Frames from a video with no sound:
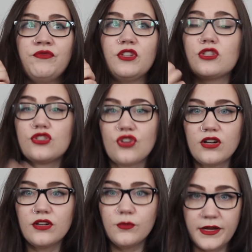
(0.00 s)
the
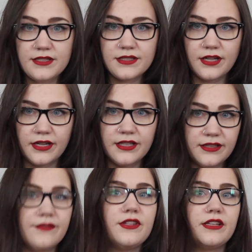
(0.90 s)
stronger weights that I can
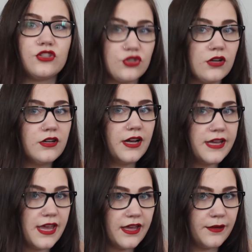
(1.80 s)
lift, like the stronger I
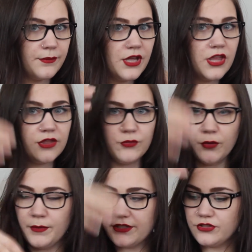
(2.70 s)
am, the
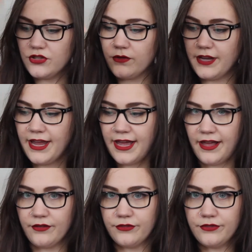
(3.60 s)
more muscle tone I
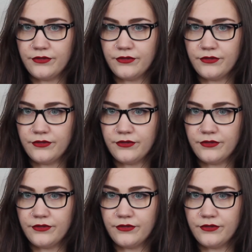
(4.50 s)
have.